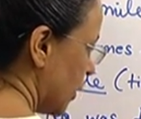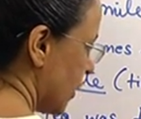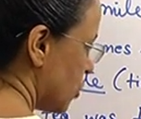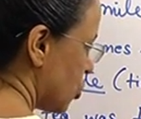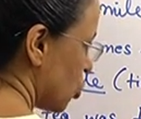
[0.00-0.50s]

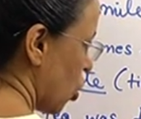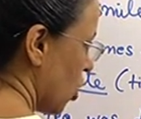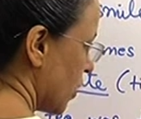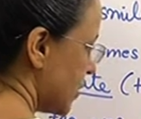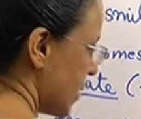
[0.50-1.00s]
that
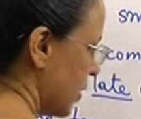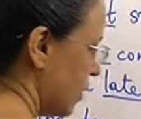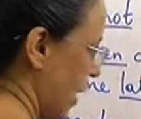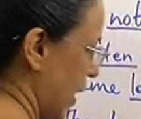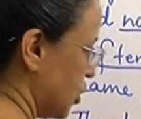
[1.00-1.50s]
strong is
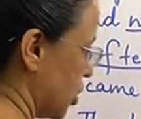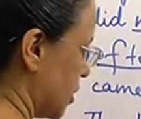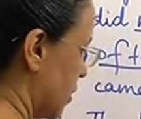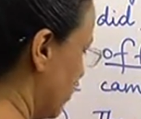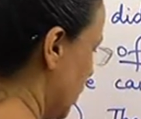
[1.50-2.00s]
an
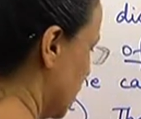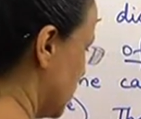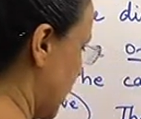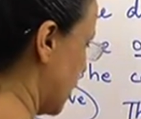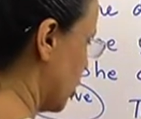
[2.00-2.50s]
adjective
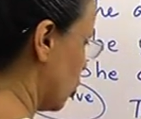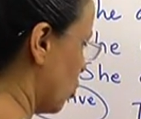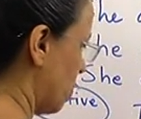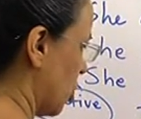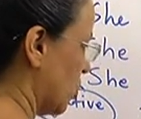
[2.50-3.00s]
telling you
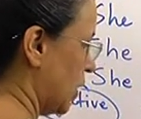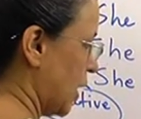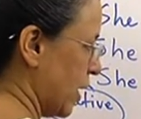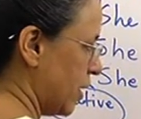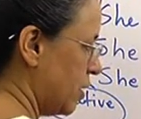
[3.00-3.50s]
about the
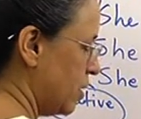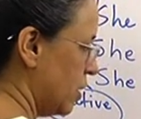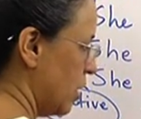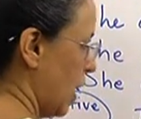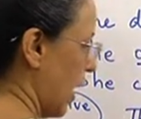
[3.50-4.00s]
lion,
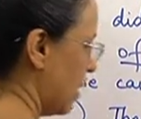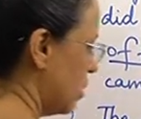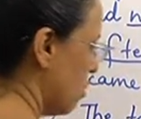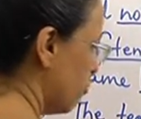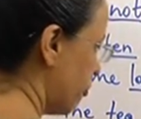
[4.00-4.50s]

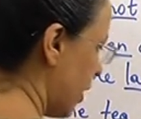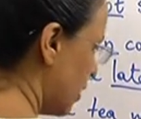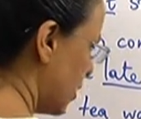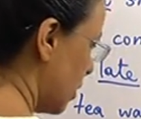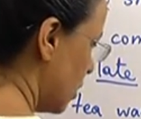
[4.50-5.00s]
and
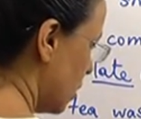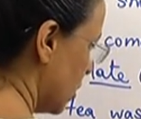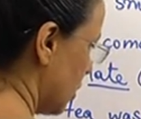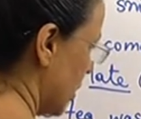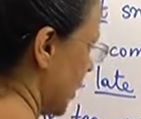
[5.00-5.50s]
very
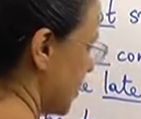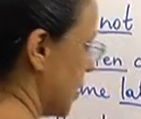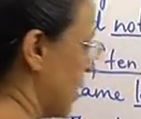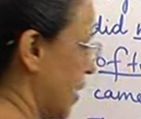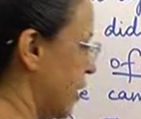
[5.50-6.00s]
is
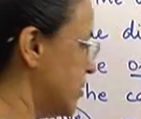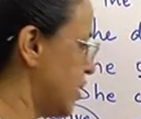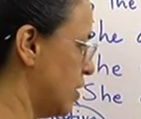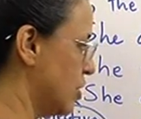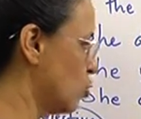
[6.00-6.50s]
again
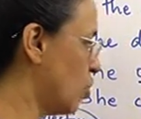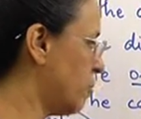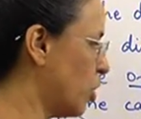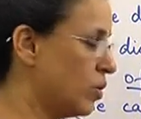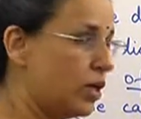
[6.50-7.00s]
telling you
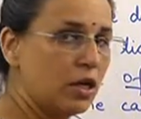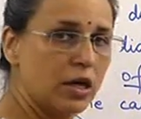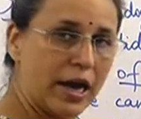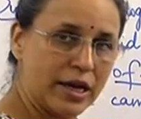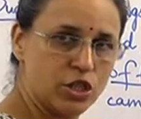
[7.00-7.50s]
about the
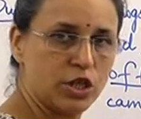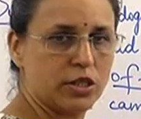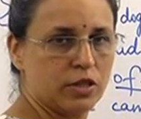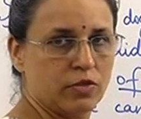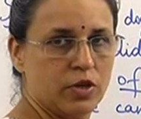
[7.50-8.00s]

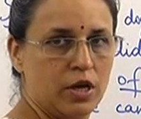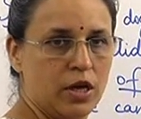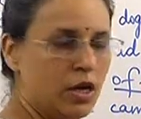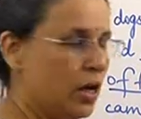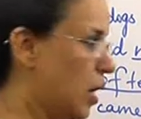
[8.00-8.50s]
adjective.
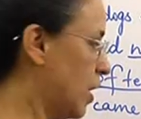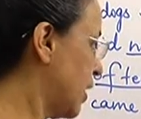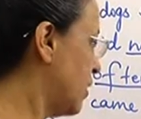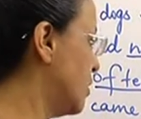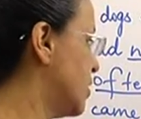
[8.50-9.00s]

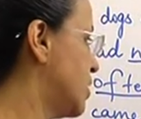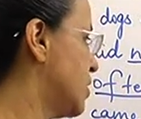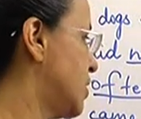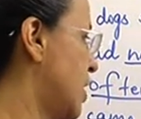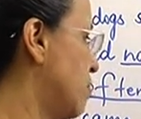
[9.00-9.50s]
Again, this is
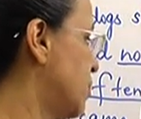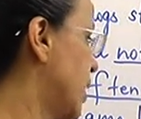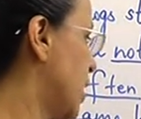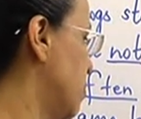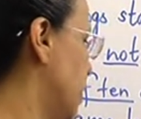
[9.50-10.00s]
same type,